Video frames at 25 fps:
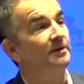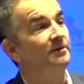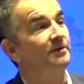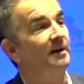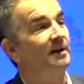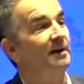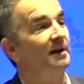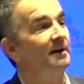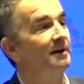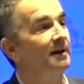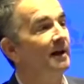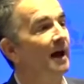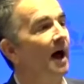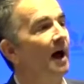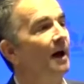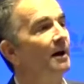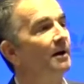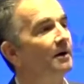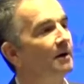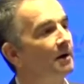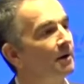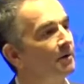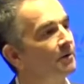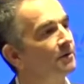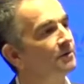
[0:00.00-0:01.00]
announcement, they said
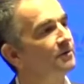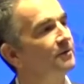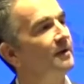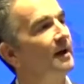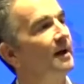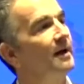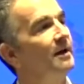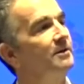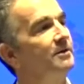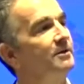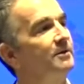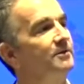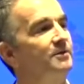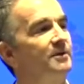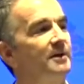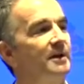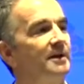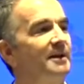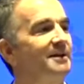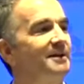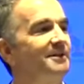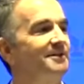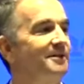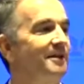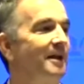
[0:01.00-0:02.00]
a lot of other
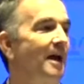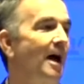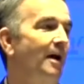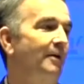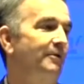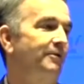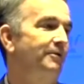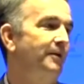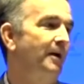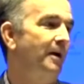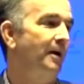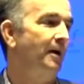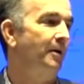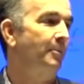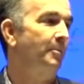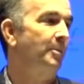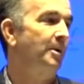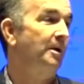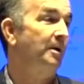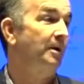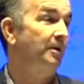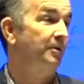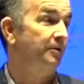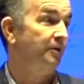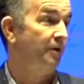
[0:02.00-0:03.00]
states have said it's
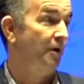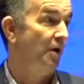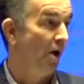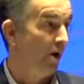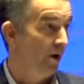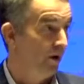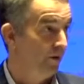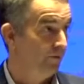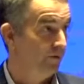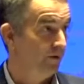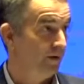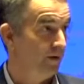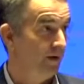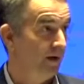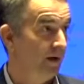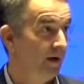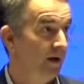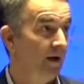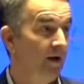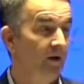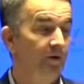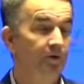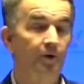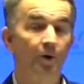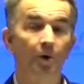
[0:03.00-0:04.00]
not fair because of
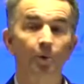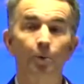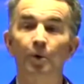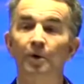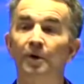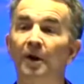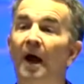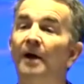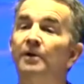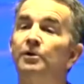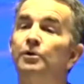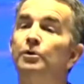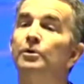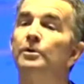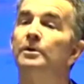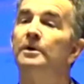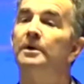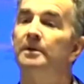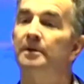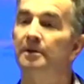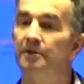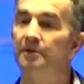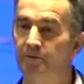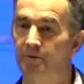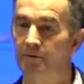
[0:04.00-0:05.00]
COVID, so we're
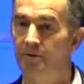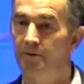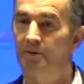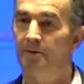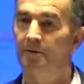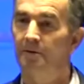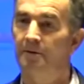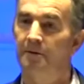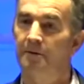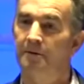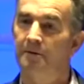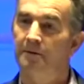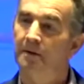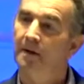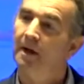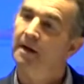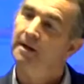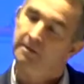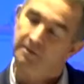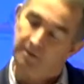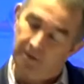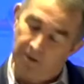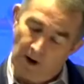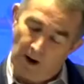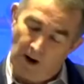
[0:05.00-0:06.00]
not doing it this year.
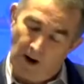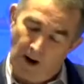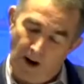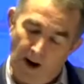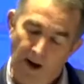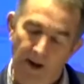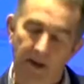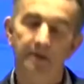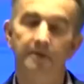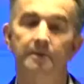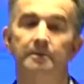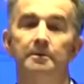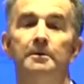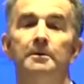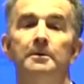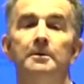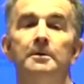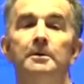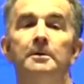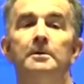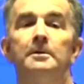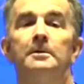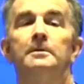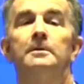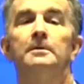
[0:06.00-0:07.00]
I said, all
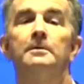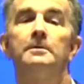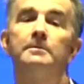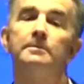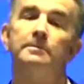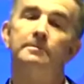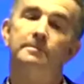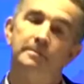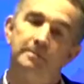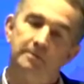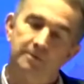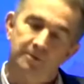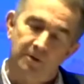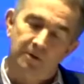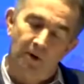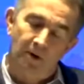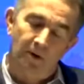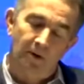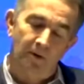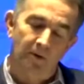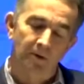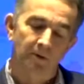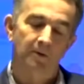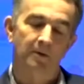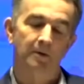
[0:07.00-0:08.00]
right.
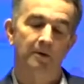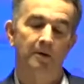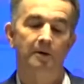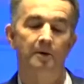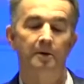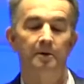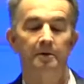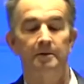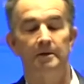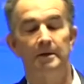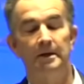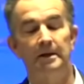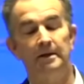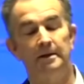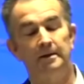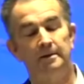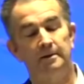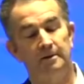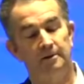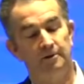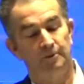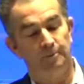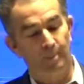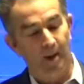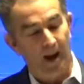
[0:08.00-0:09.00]
So
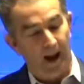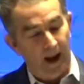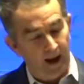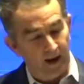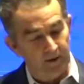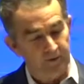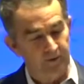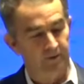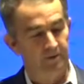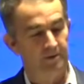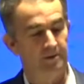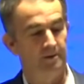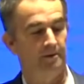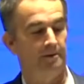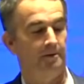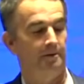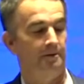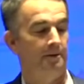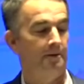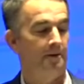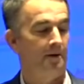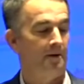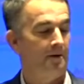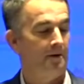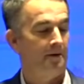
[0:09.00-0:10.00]
then this
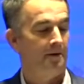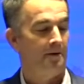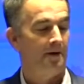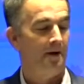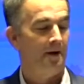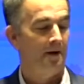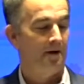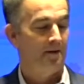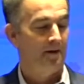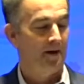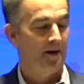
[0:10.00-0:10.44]
past year,